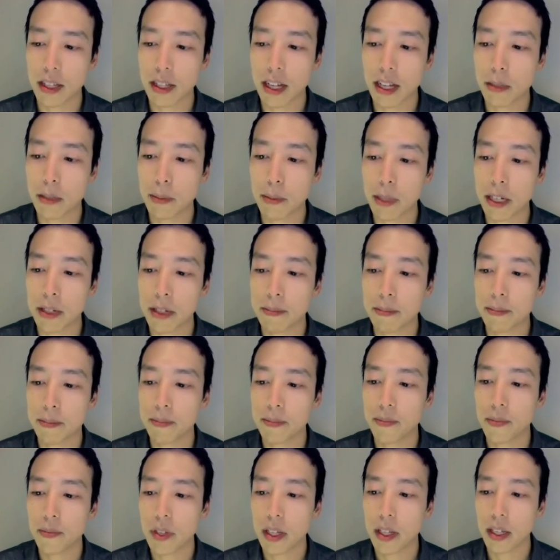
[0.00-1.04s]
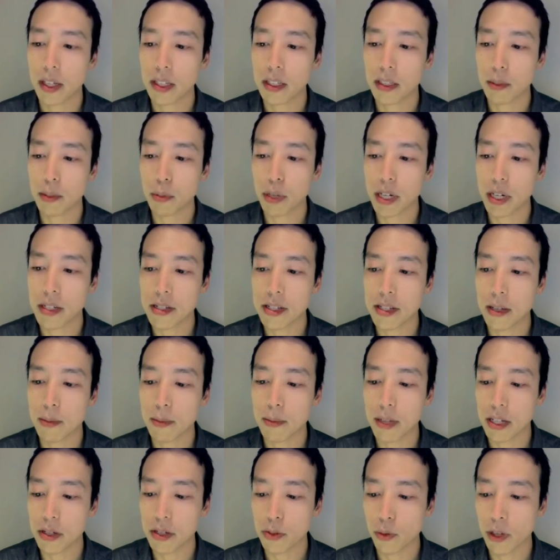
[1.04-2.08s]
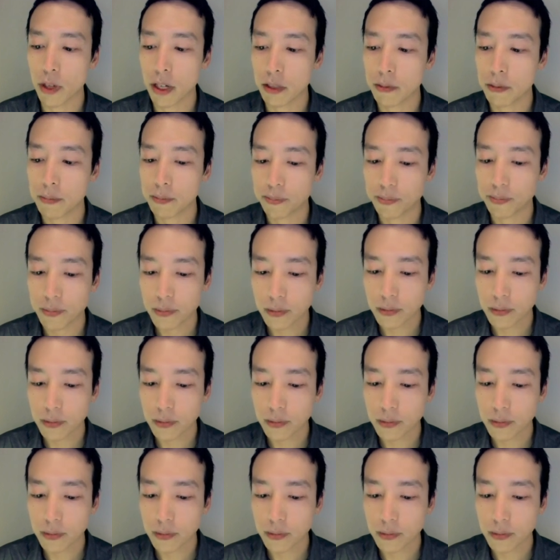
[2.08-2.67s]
thalami and the brainstem as well.